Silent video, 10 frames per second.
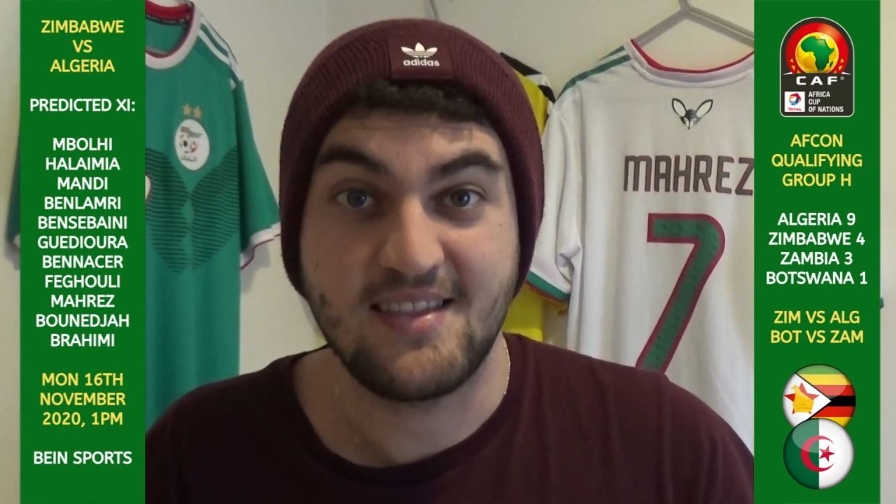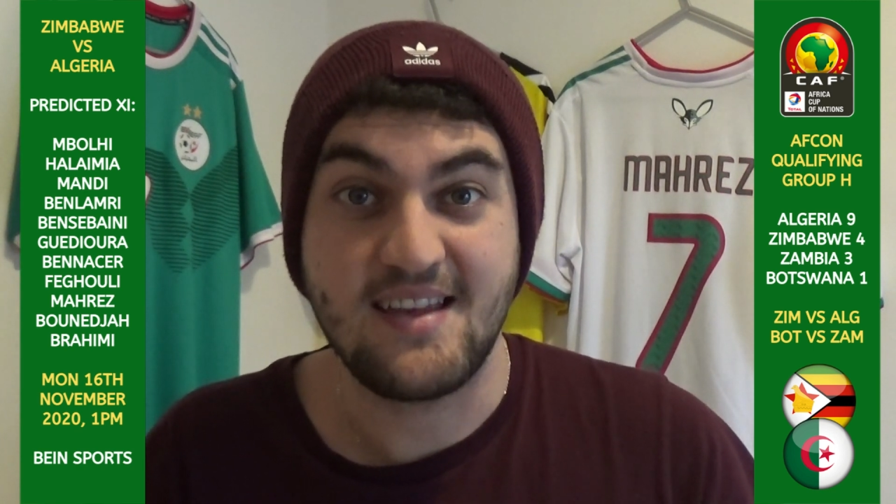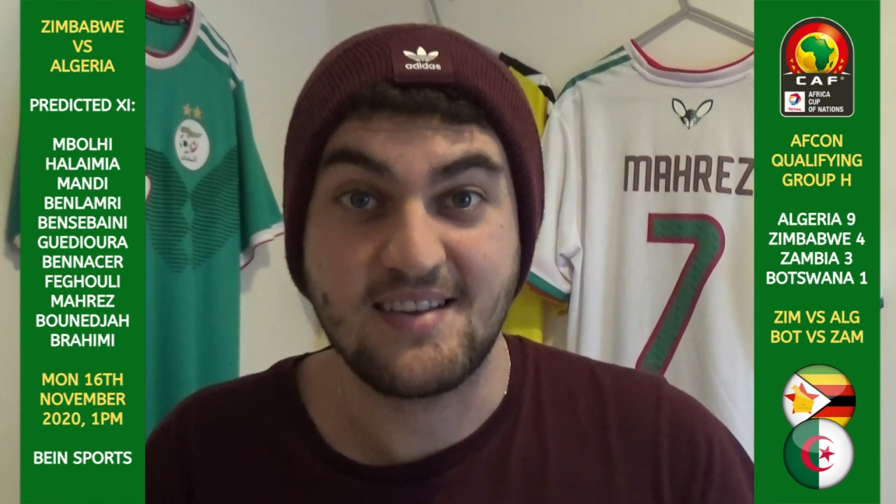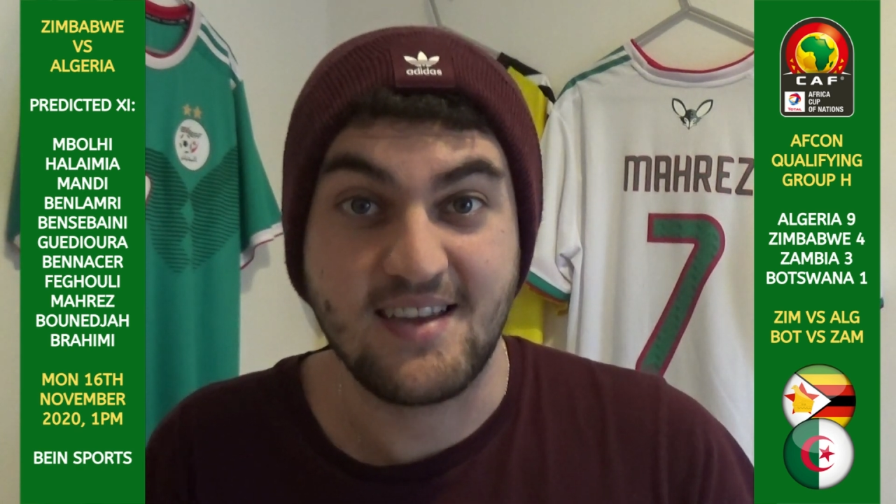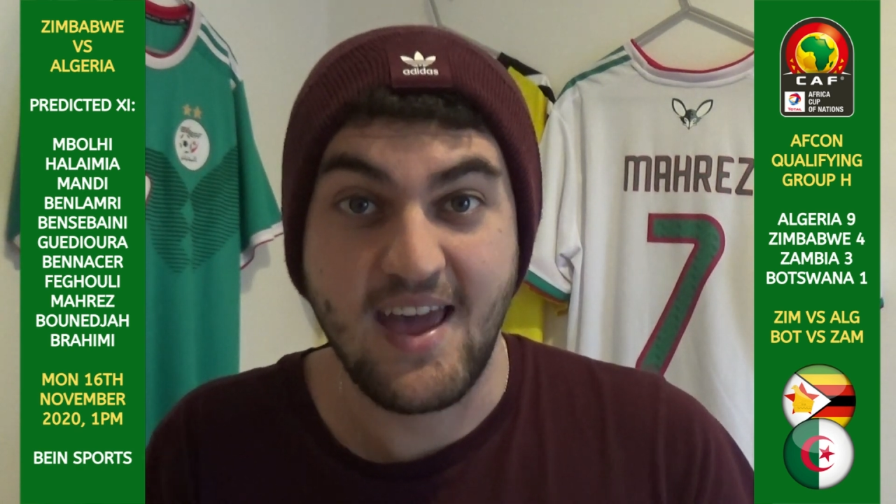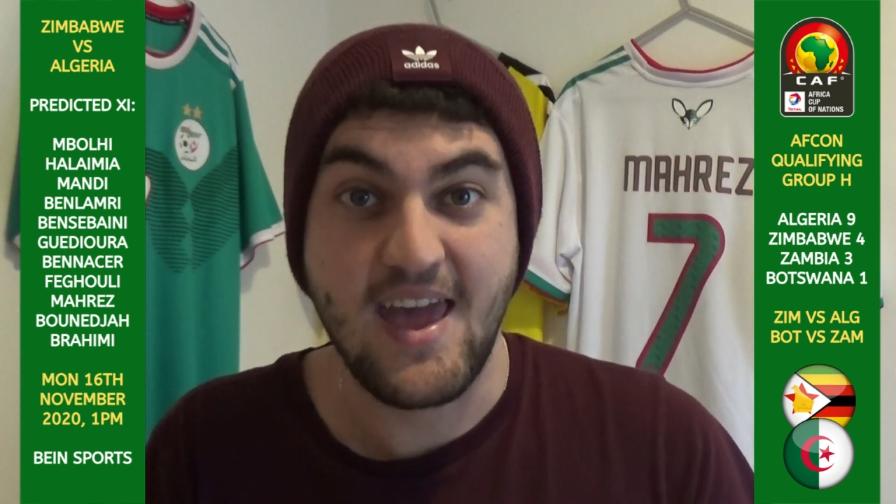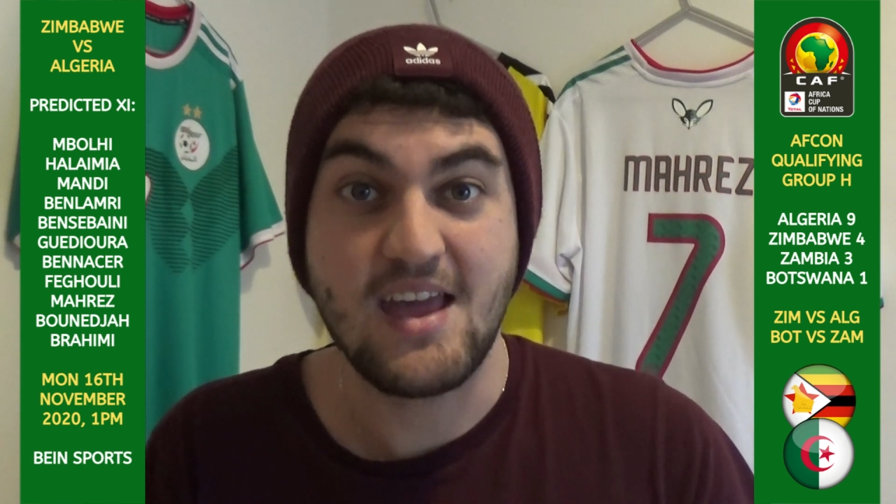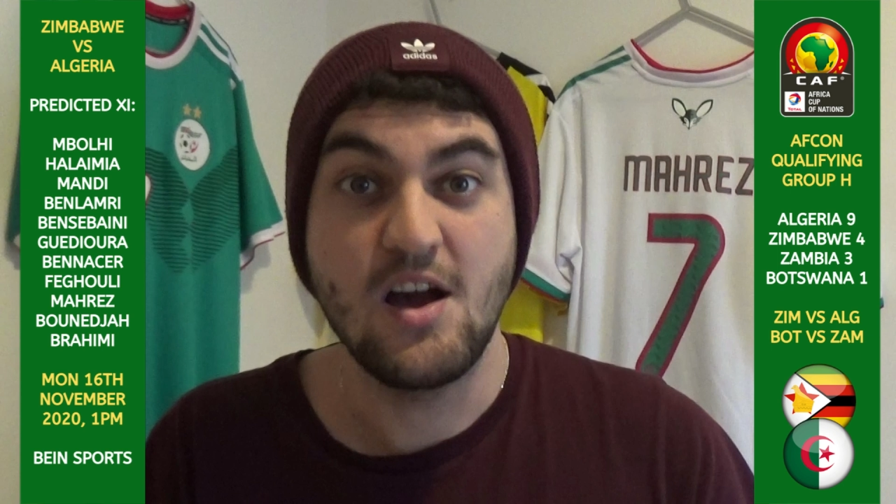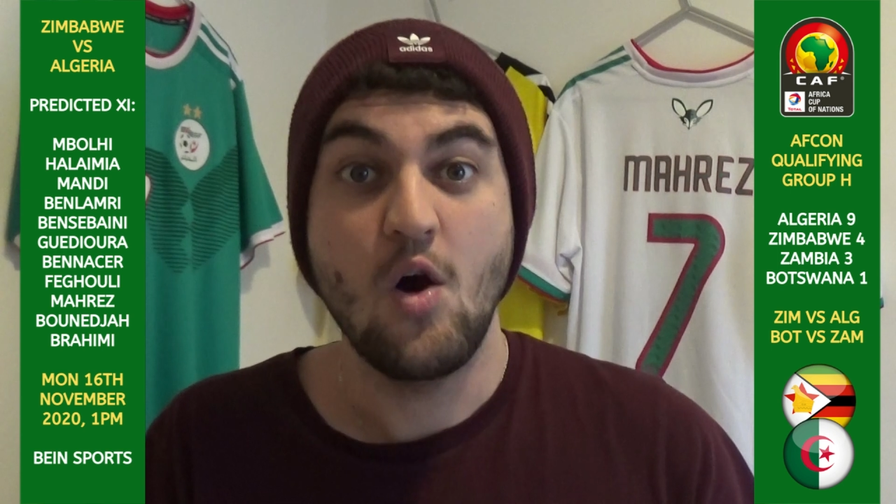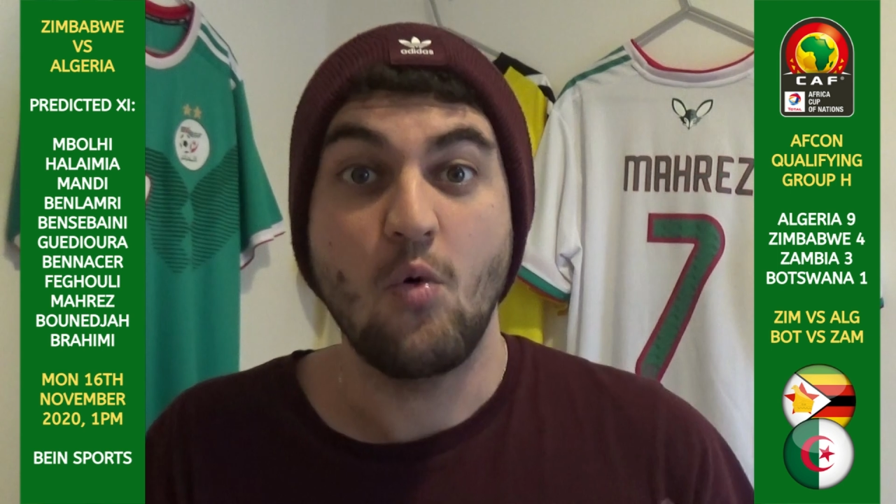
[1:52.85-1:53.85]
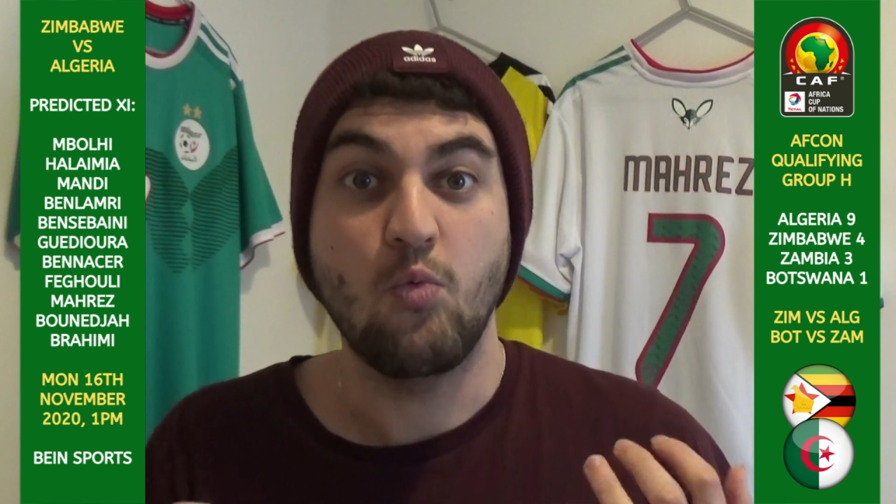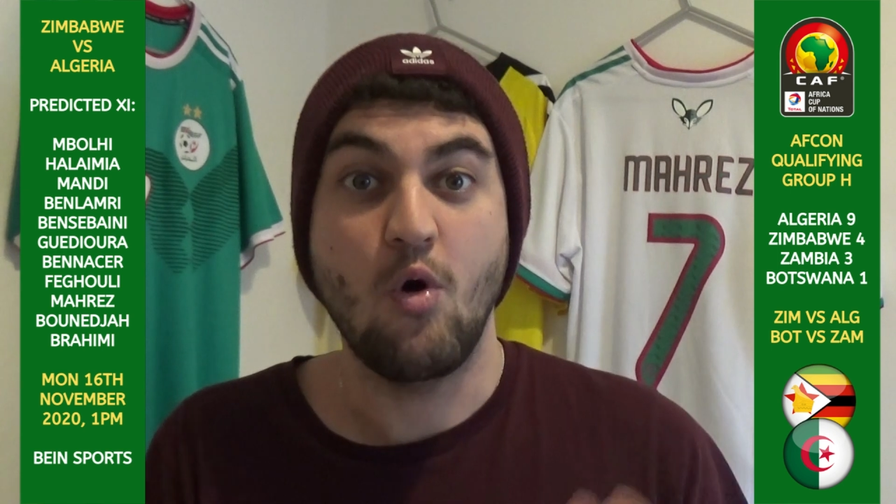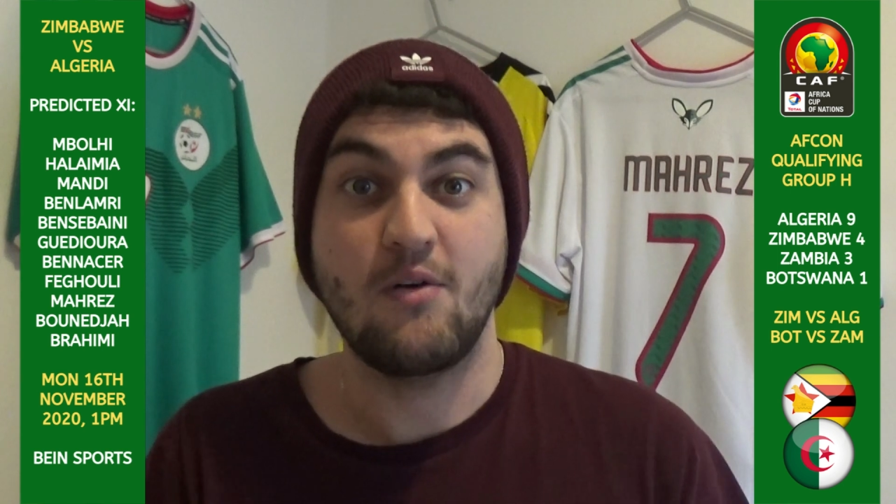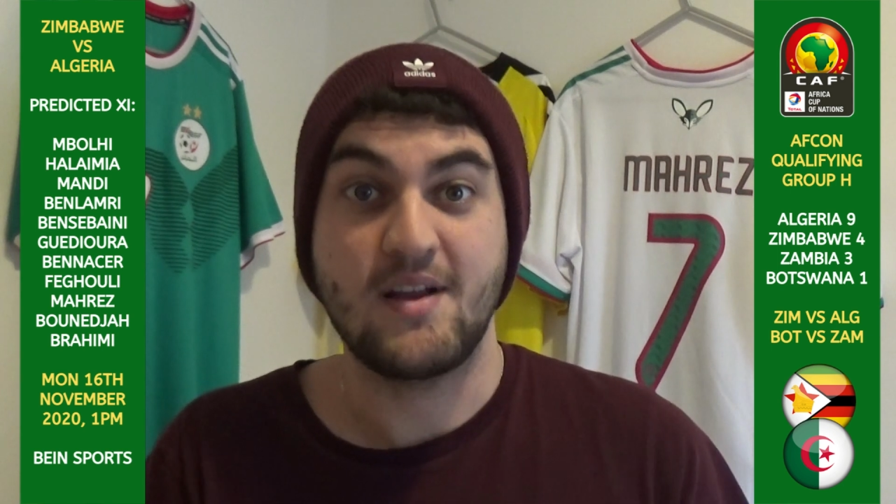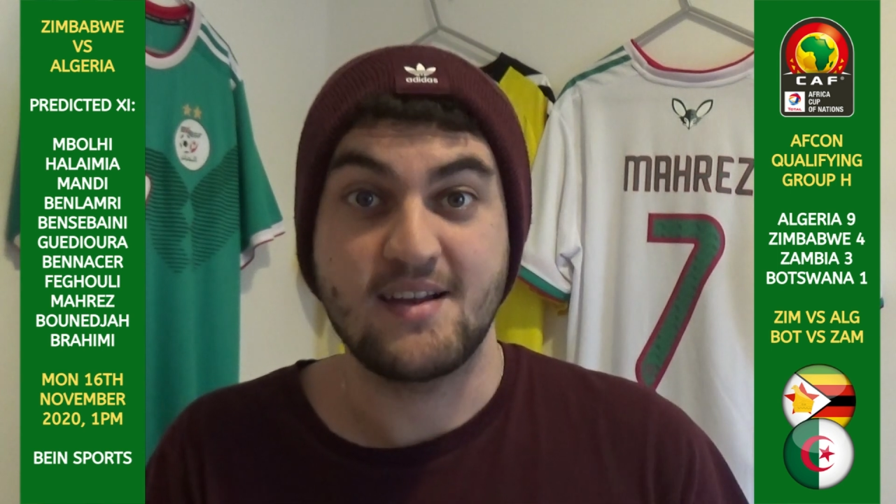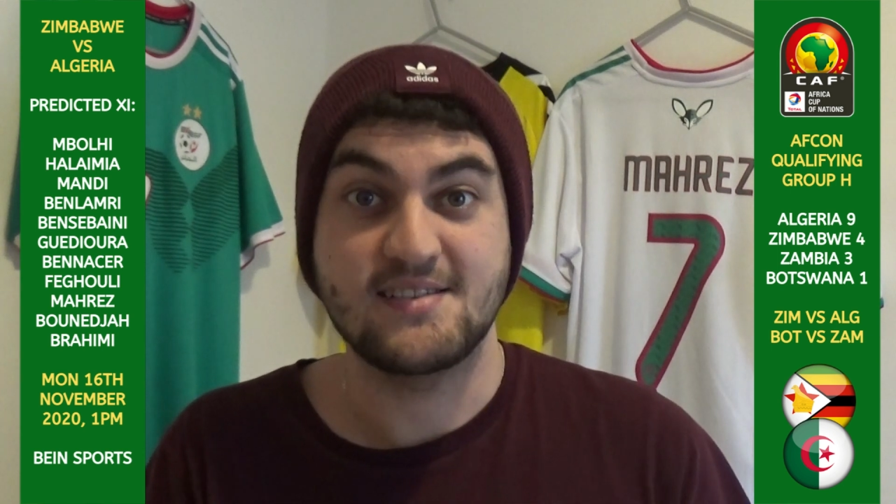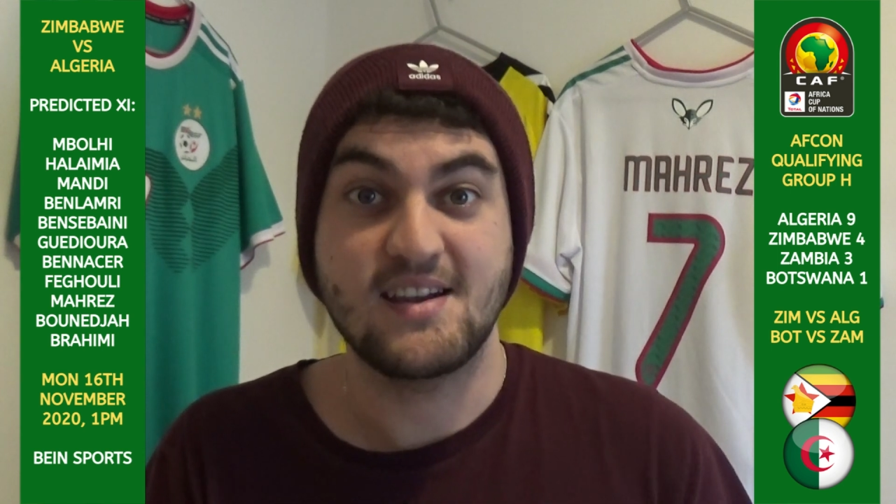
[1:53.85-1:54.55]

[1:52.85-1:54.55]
These are key warriors,